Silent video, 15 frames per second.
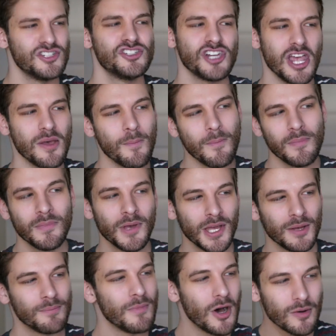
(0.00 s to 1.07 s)
gem
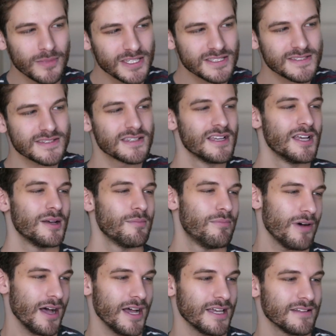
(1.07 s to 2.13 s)
moments,
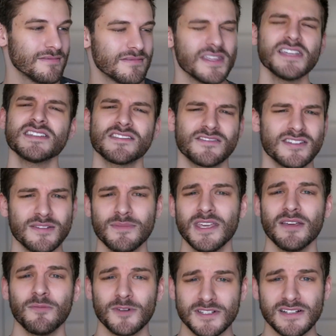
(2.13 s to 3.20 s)
but this to
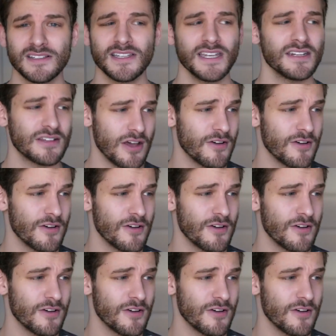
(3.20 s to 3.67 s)
me was clean,